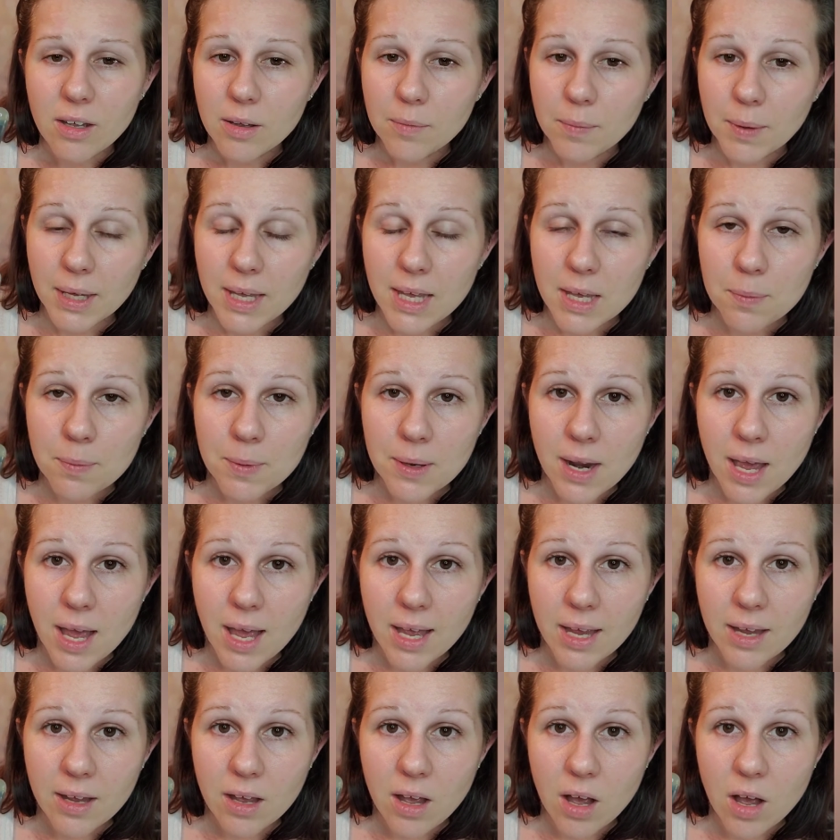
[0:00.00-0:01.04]
But keep an
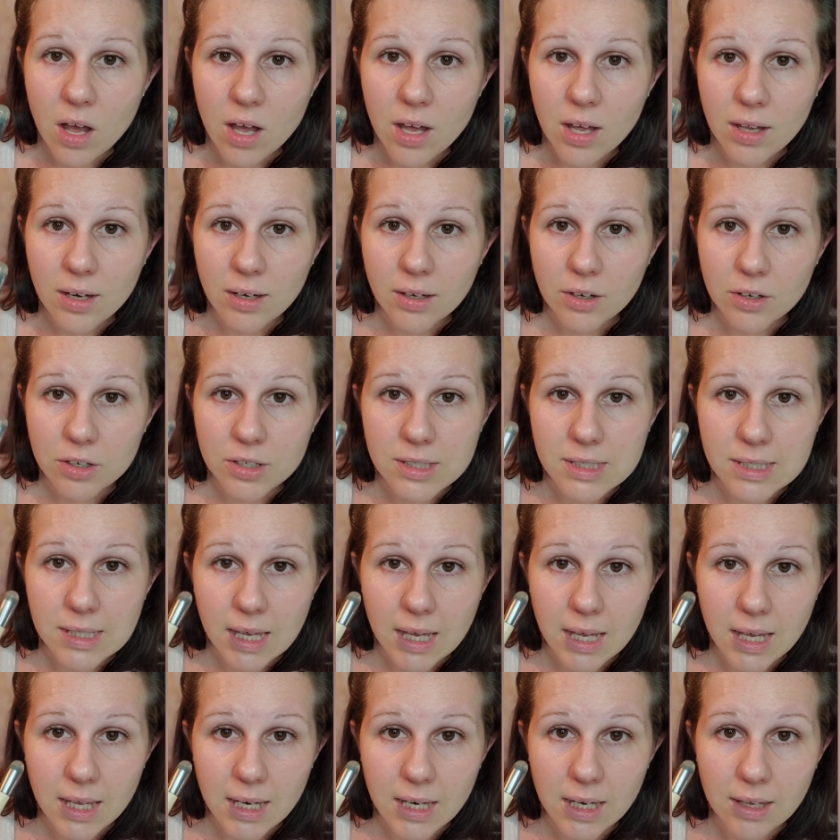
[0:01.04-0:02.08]
eye on your
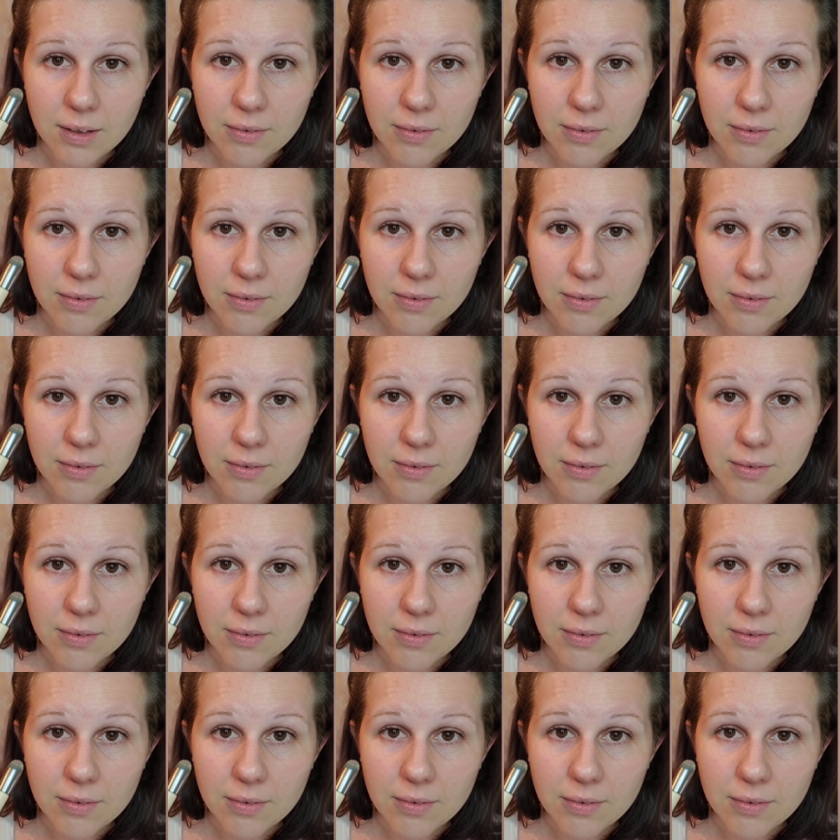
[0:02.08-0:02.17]
skin.